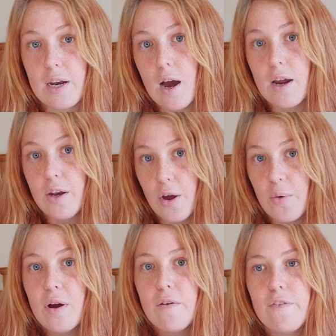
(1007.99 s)
I know
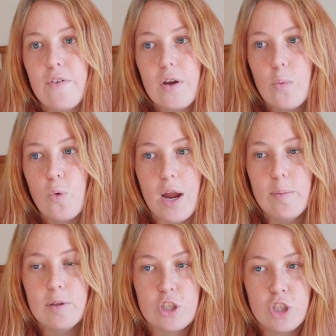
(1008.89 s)
of were
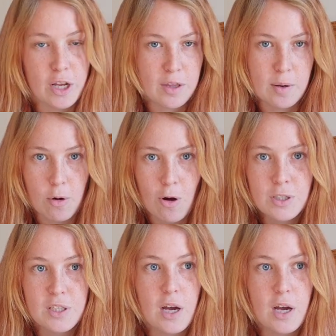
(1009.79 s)
able to check that box.